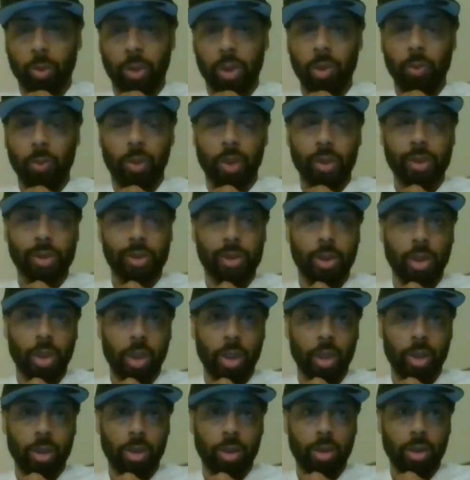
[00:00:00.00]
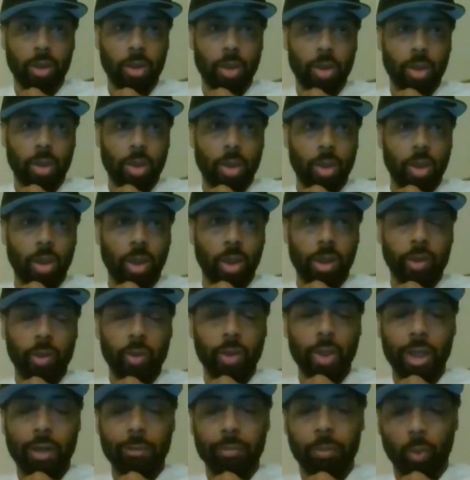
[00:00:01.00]
what he wants done, and
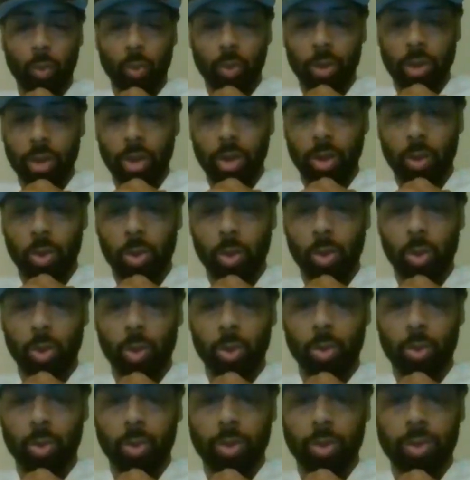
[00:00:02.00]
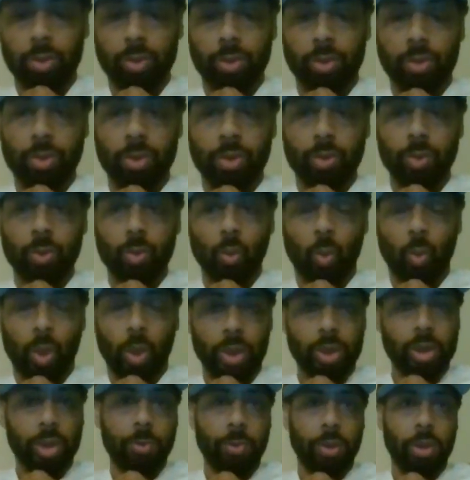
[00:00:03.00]
you have Burrell who
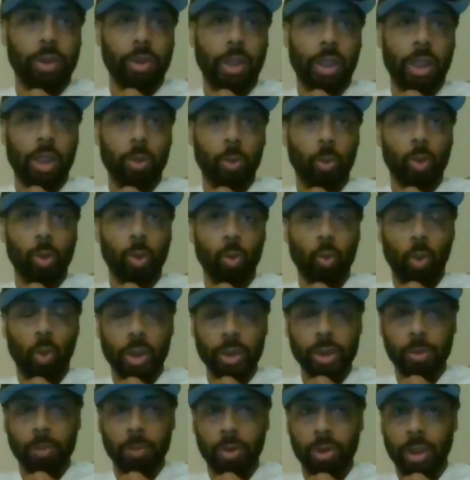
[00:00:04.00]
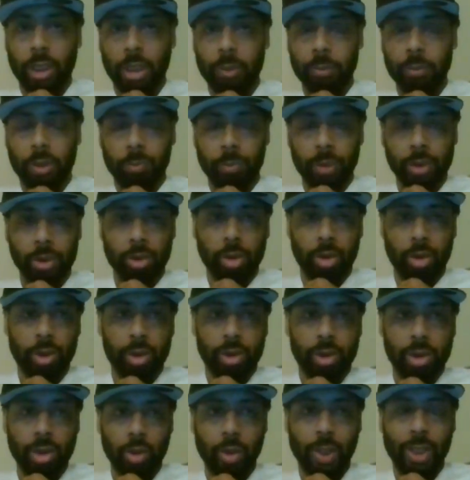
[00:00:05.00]
wants to be named commissioner. He
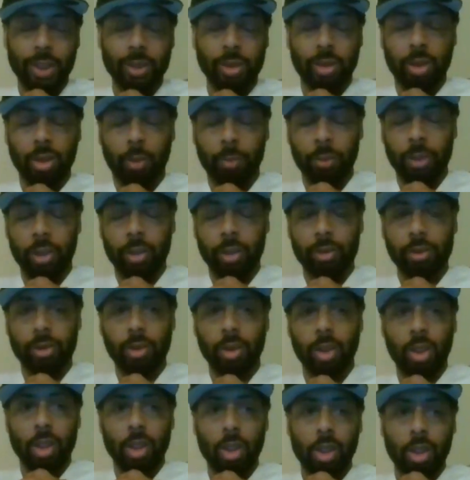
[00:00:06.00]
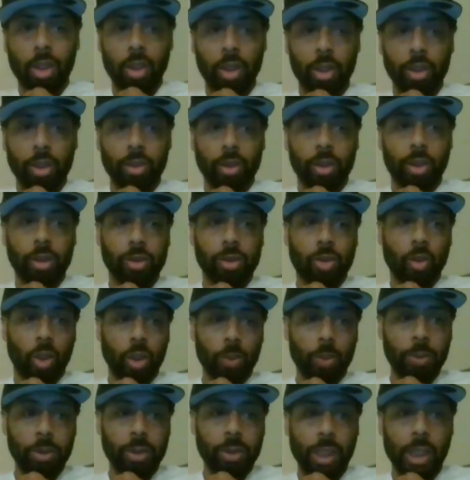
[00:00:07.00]
still hasn't. I mean, he's going
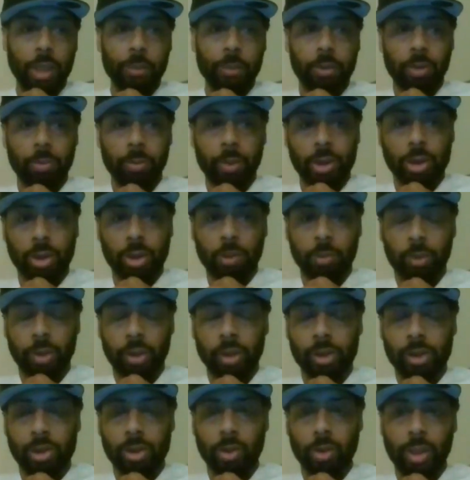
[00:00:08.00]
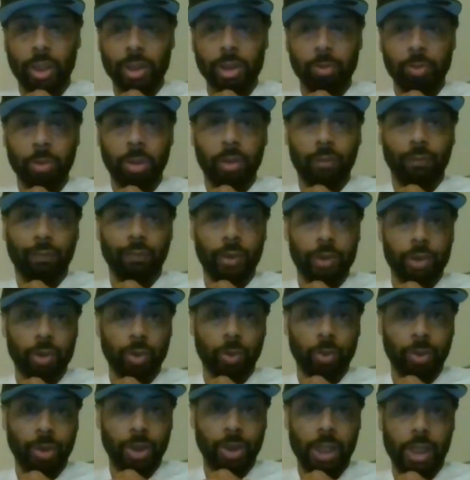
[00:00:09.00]
to be named commissioner, but it still hasn't been
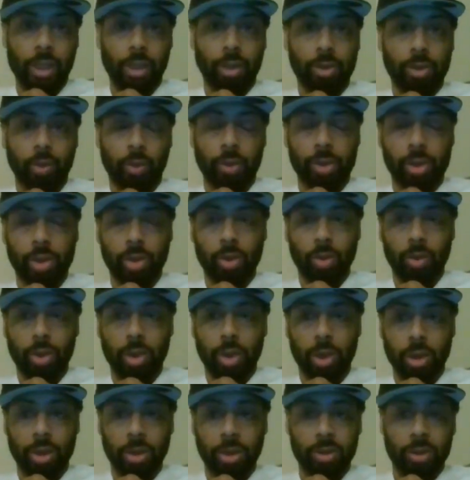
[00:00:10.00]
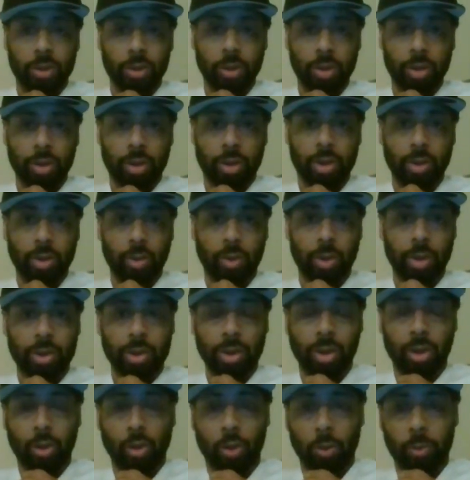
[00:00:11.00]
official yet. So he still needs
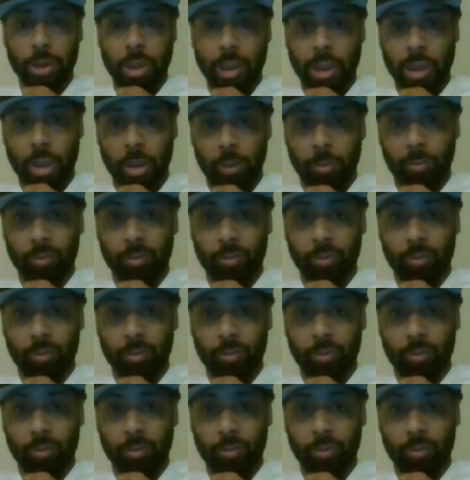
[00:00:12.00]
a little bit of help